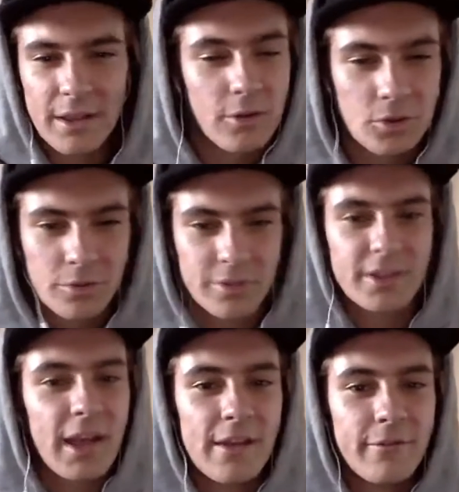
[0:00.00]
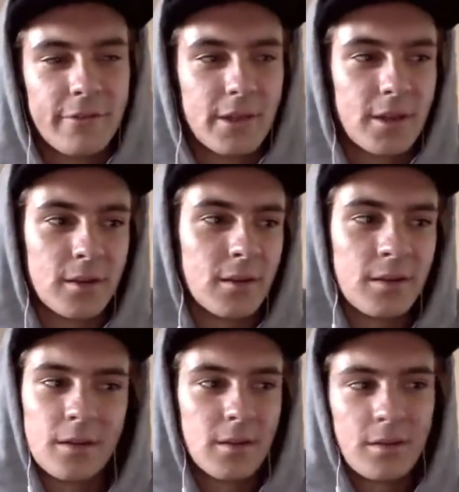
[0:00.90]
going through his life, and then
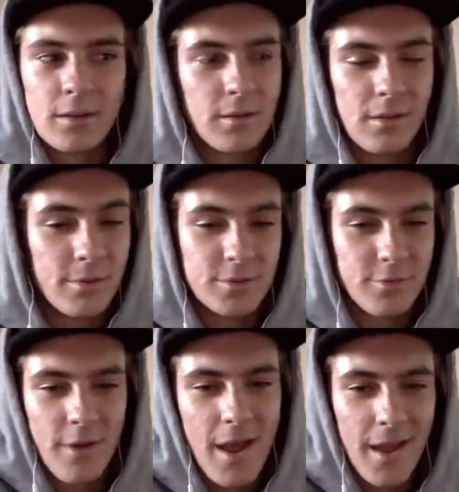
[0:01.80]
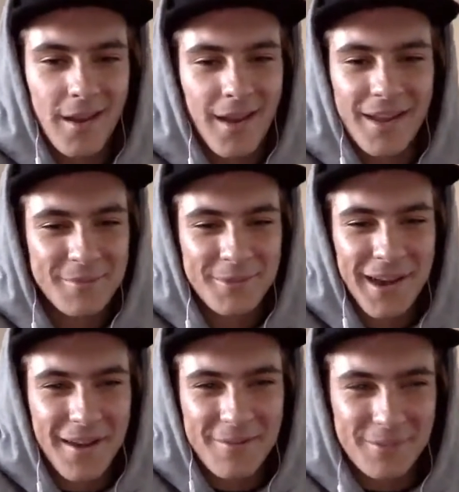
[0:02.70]
it was rad. I mean,
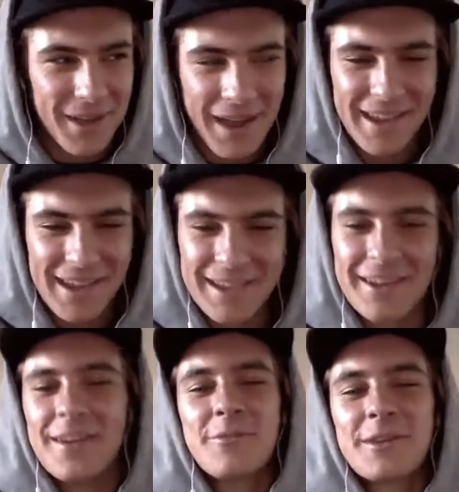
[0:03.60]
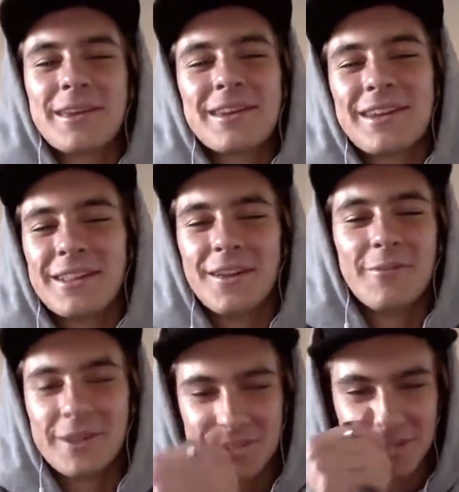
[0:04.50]
I can't get enough of Kenny. I love
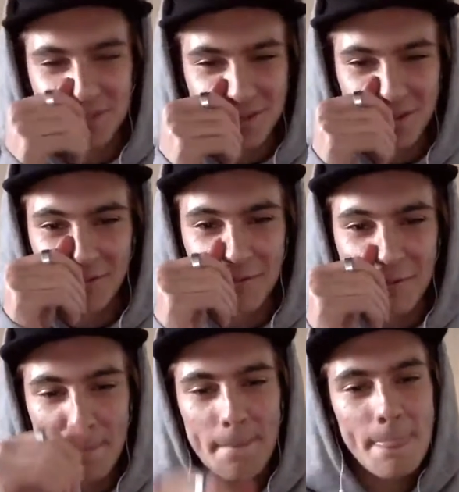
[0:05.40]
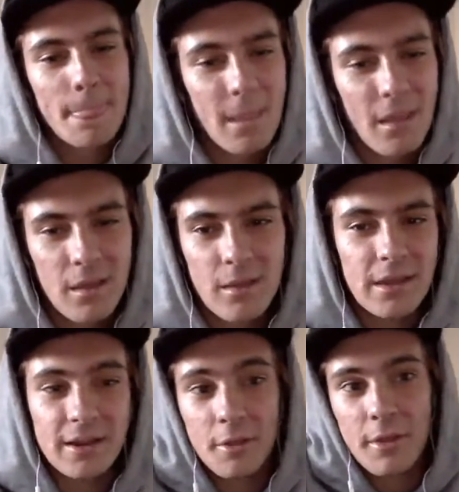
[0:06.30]
watching his stuff.
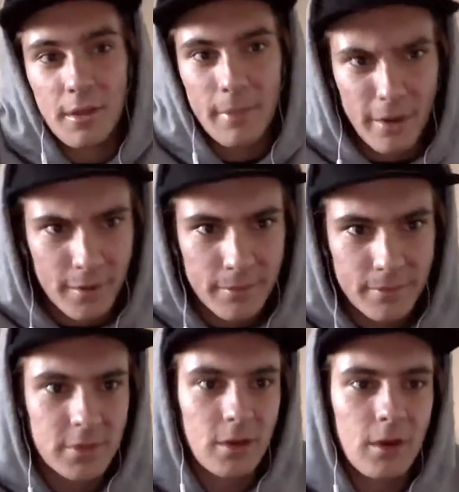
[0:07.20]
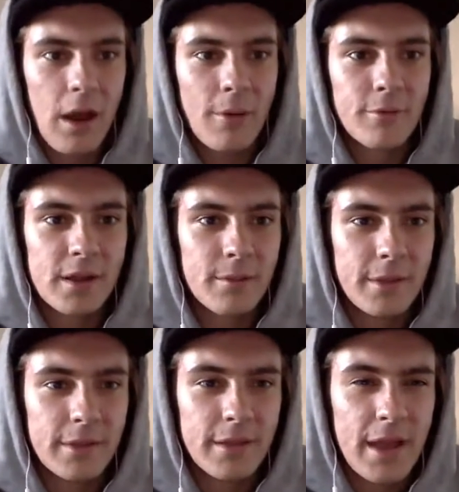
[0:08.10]
Anything about him. So I would
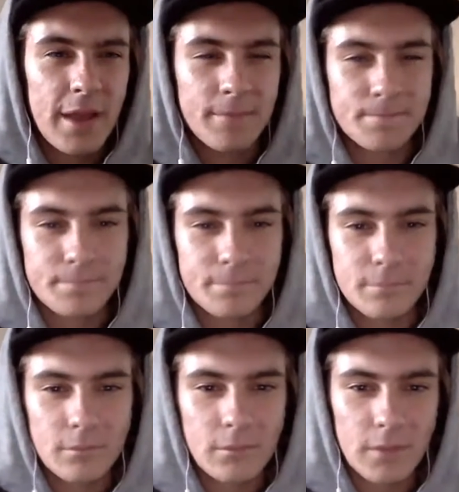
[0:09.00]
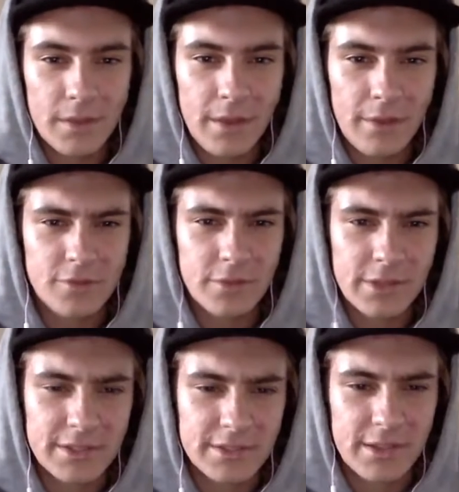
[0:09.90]
recommend that. That was
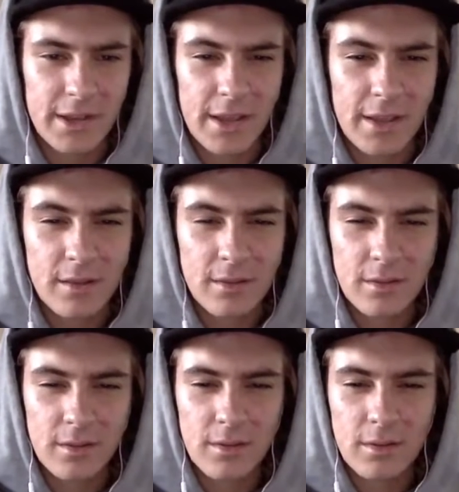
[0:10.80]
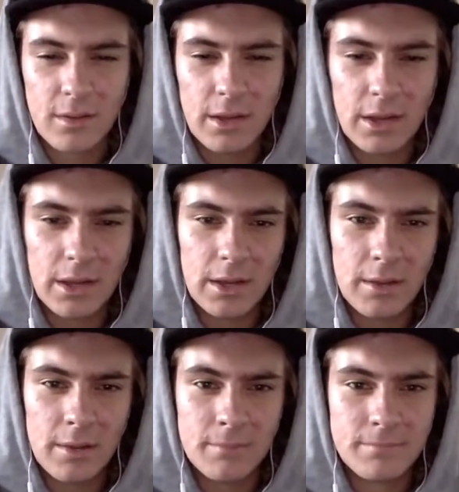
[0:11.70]
released today.
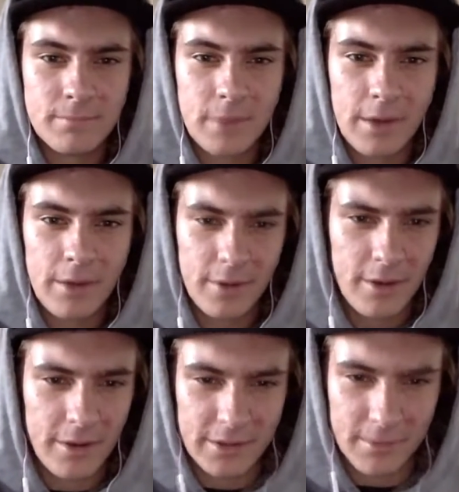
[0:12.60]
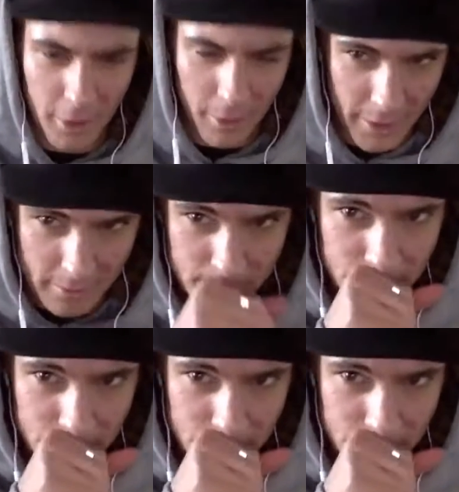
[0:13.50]
I don't know. At the moment,